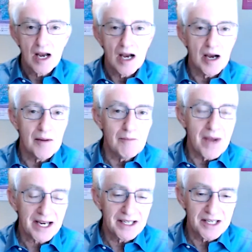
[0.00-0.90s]

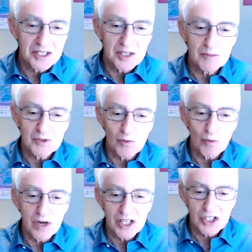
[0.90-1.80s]
mechanisms
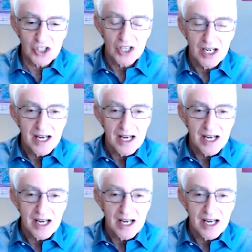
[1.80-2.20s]
which